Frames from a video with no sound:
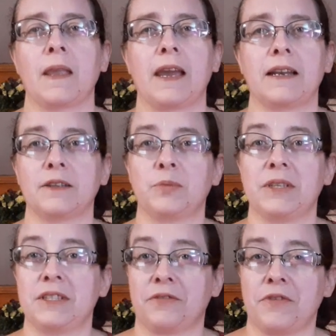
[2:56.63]
and a little
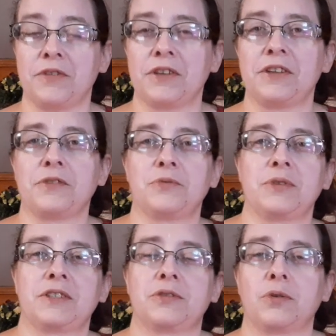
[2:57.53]
bit different than the other
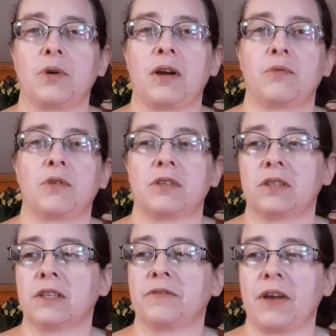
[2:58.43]
one, so I want
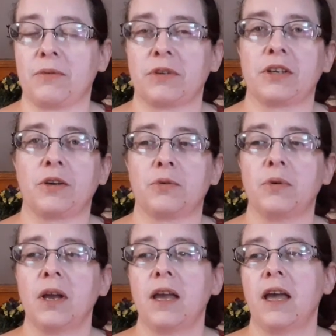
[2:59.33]
to give that one a go.
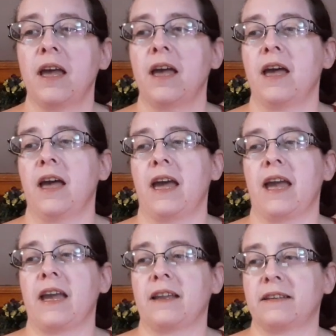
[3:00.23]

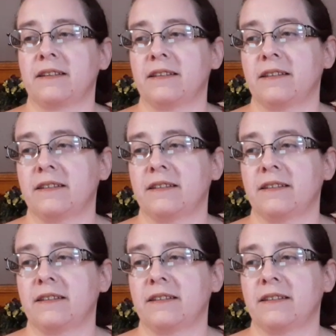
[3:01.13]
And